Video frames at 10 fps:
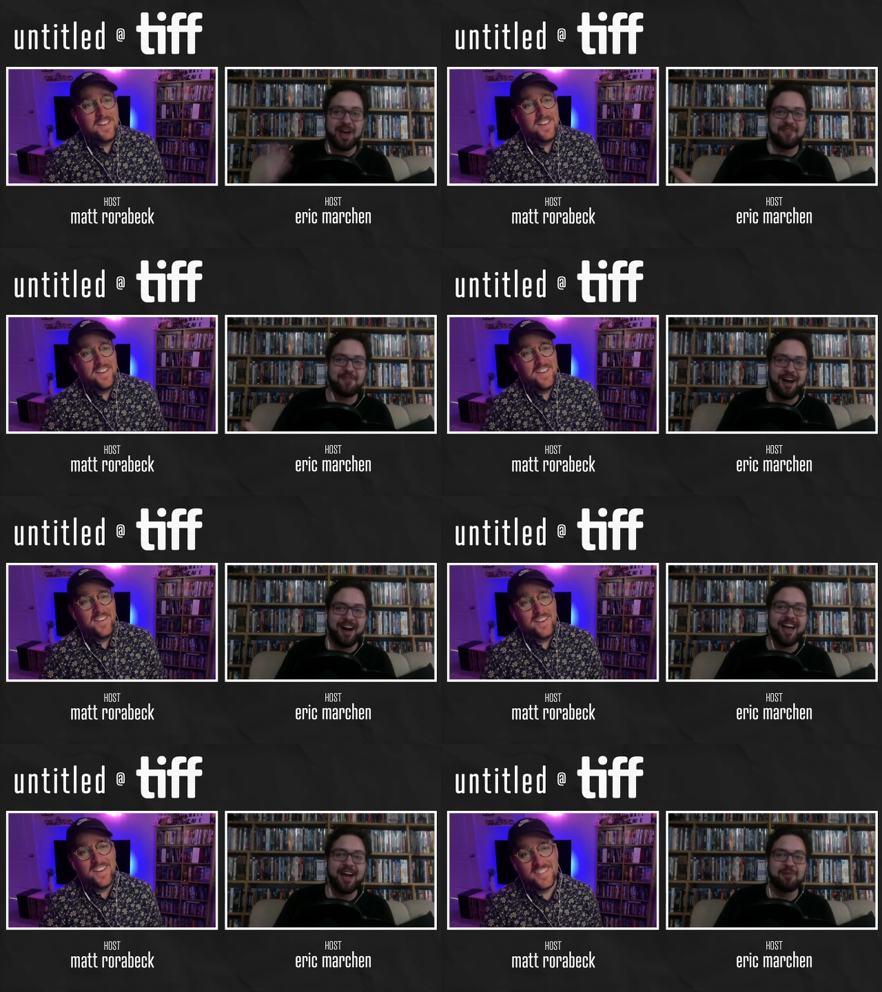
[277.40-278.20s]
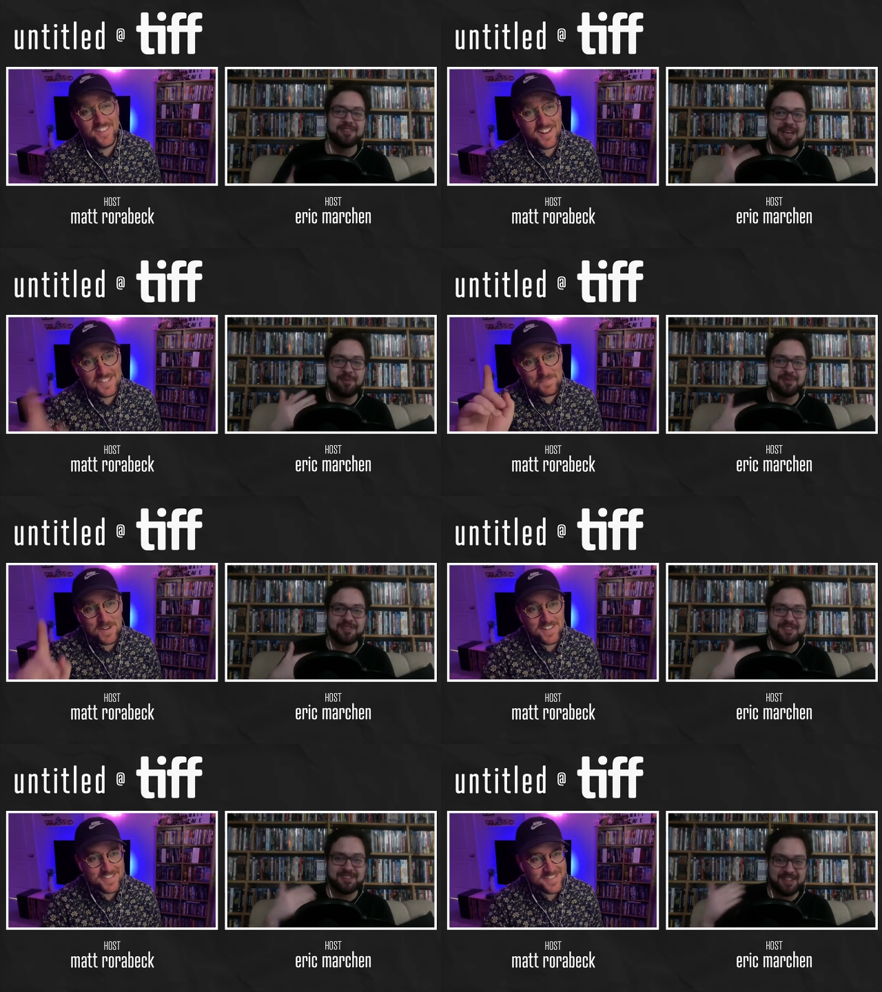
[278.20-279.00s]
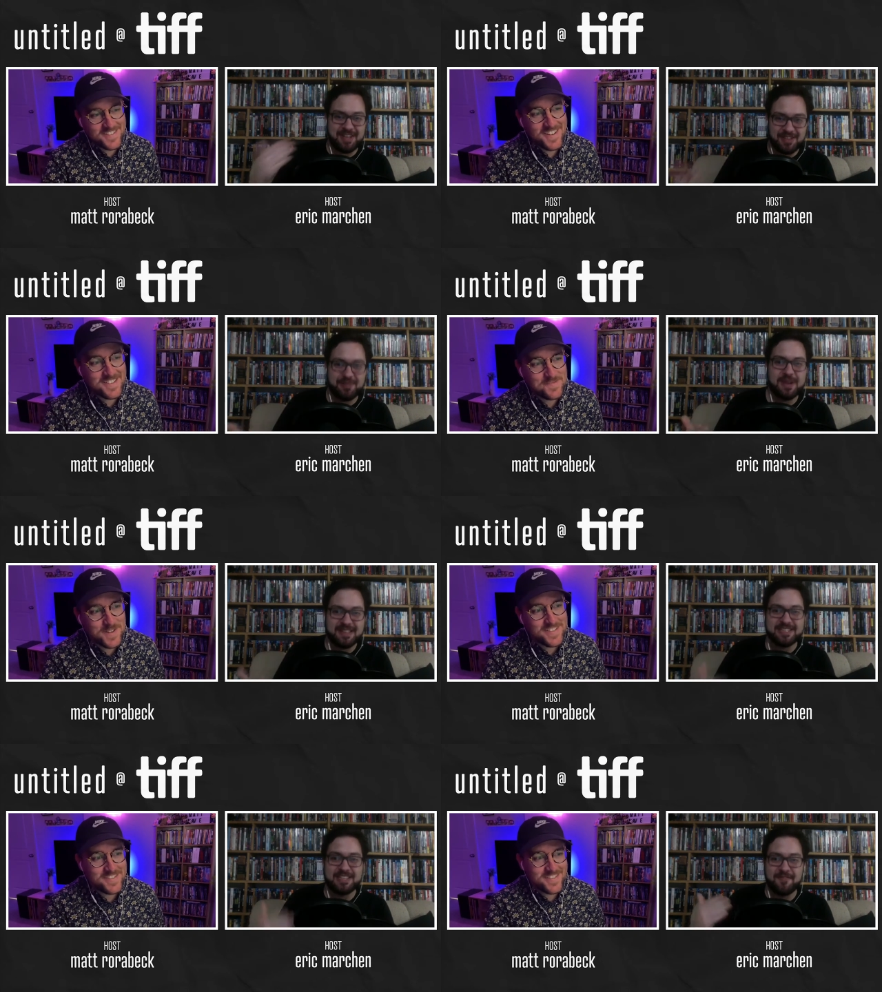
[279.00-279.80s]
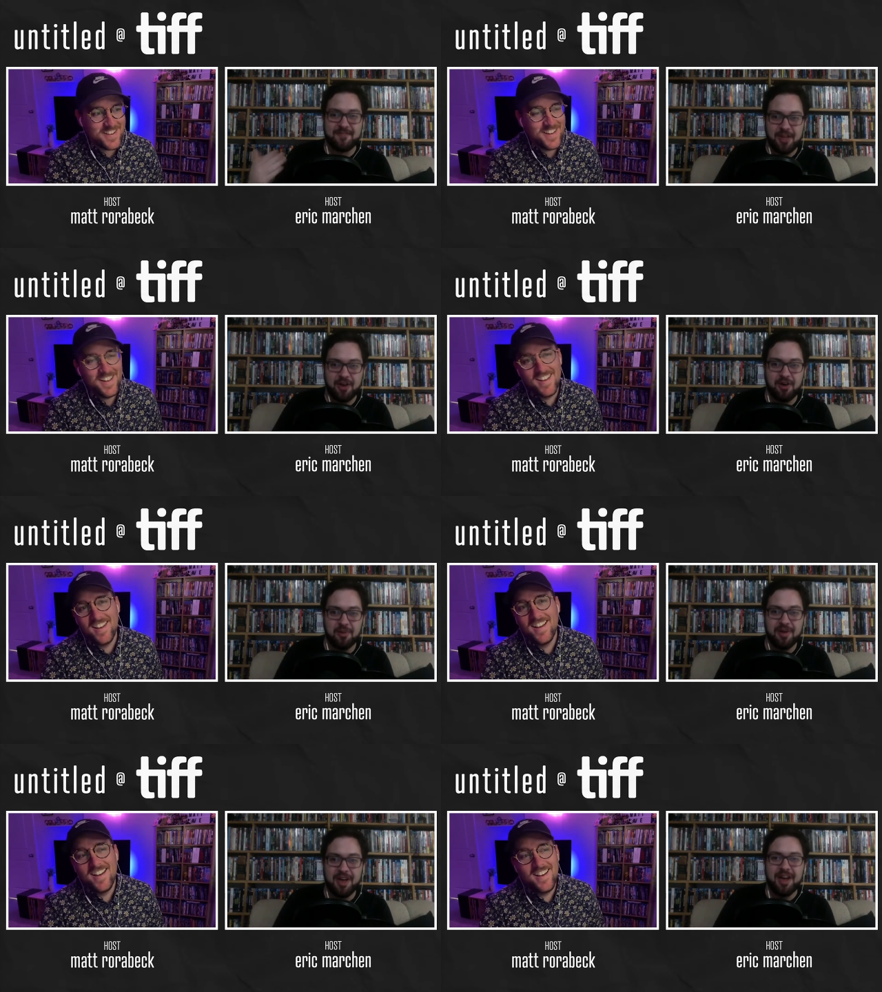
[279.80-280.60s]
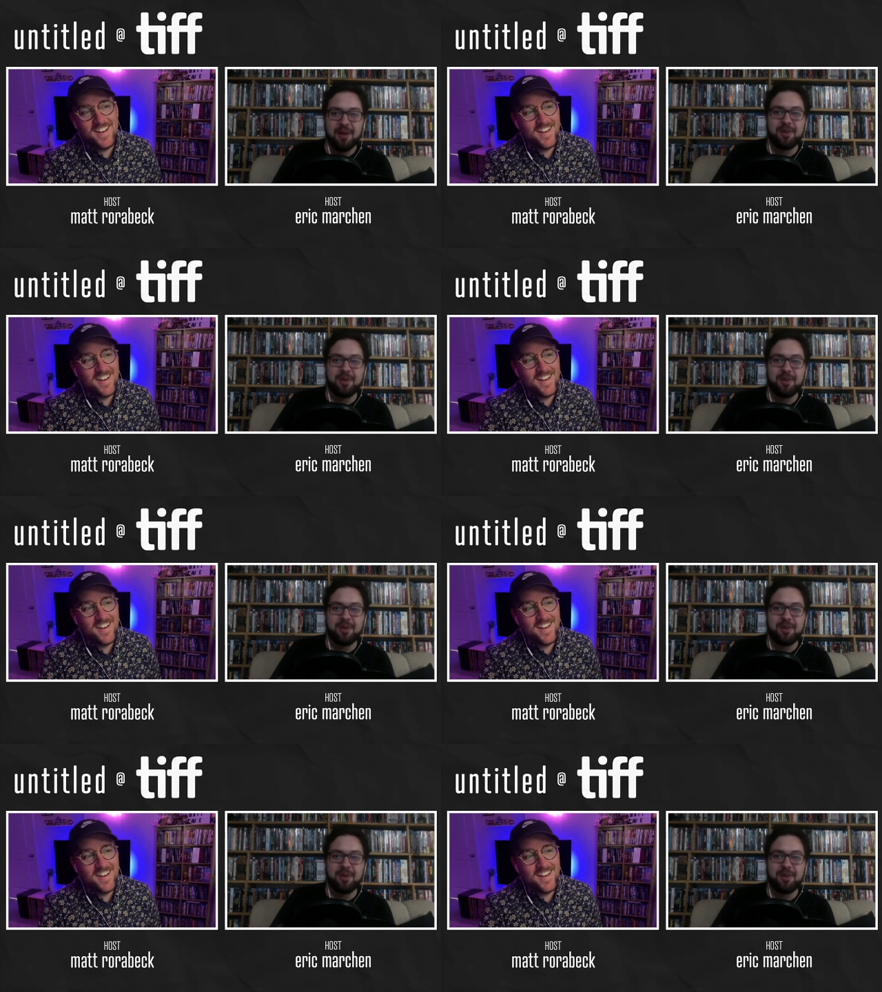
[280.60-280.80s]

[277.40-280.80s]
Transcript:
Speaker 1: Wi-Fi, I was sponsor, able to see the rest of the film.